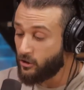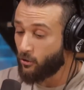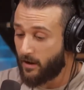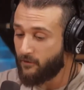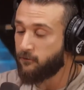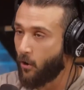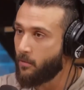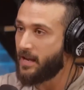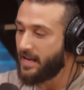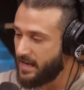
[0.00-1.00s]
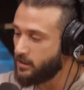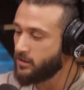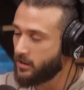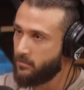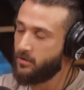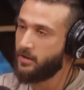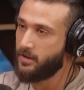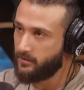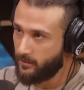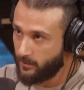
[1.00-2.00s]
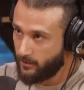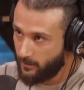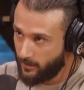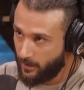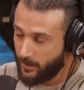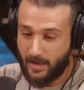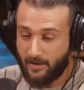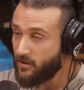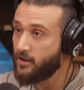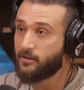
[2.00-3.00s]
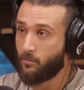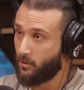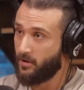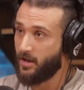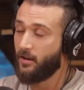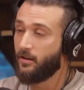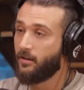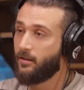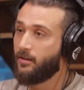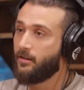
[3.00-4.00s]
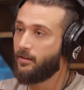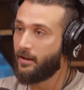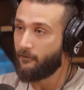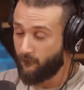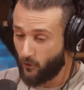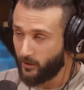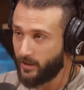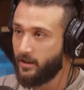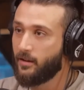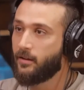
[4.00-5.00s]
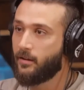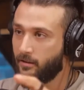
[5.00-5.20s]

integrate farming into communities, even in suburbia, like fully.